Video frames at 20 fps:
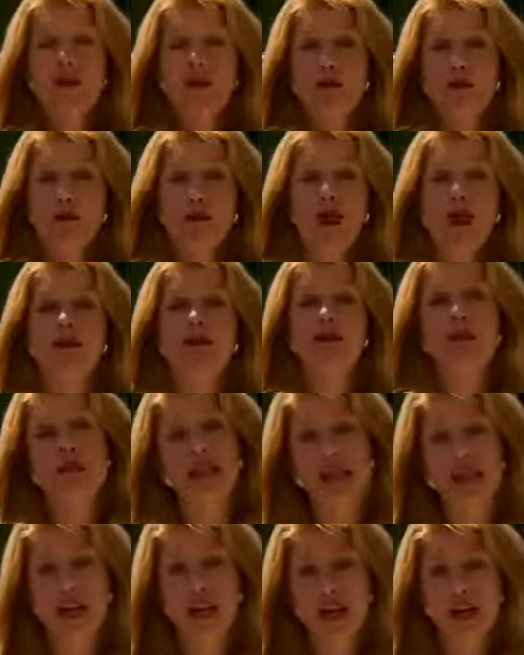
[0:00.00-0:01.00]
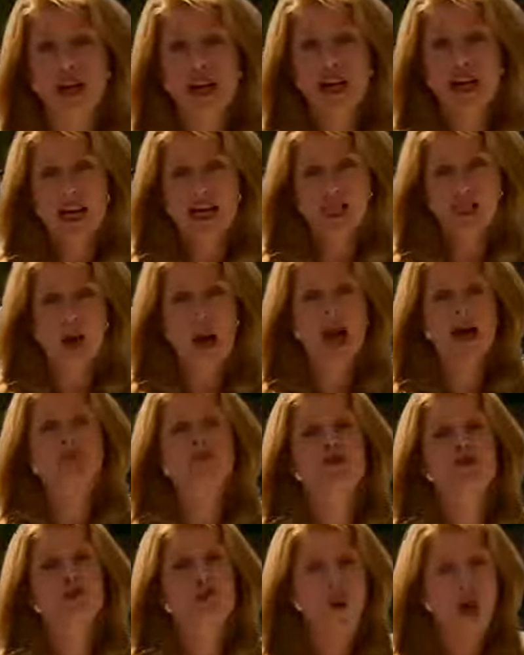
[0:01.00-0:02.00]
and the problem here is you have
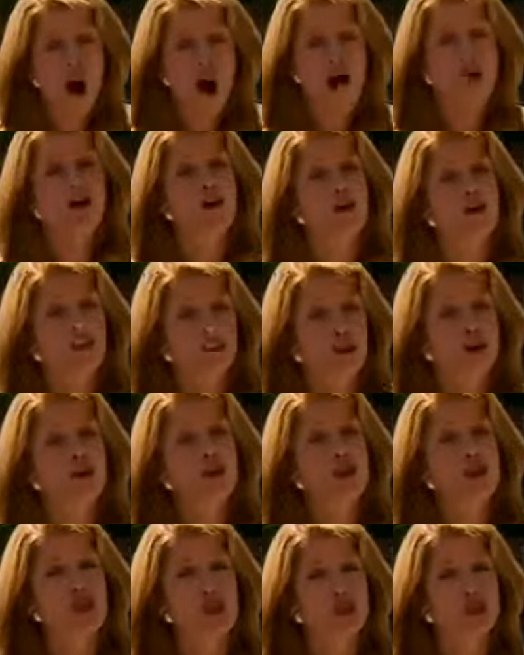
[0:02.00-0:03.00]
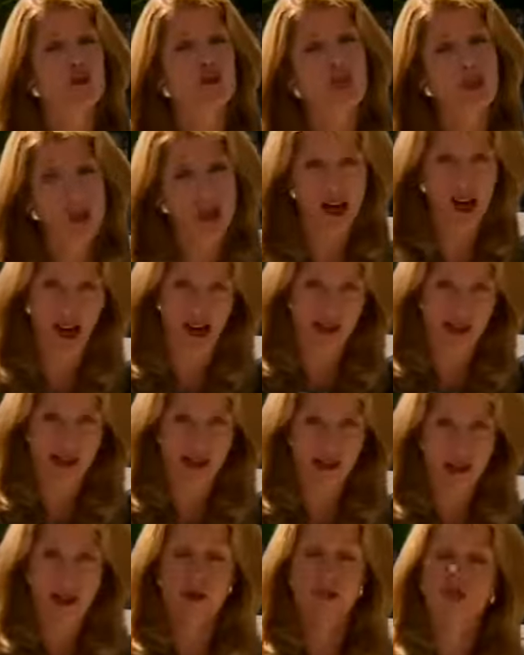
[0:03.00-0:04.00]
to walk a full two blocks
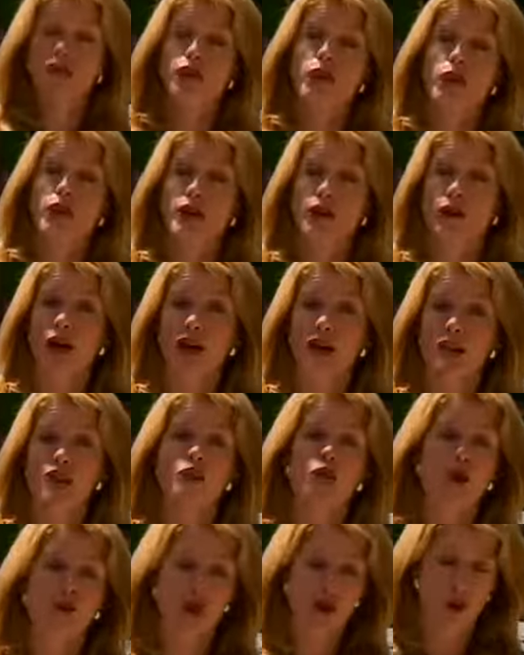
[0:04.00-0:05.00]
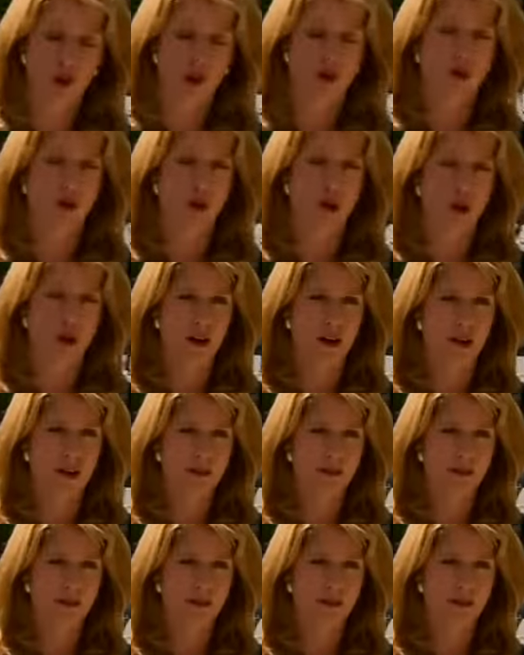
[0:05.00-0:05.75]
before you get to a crosswalk.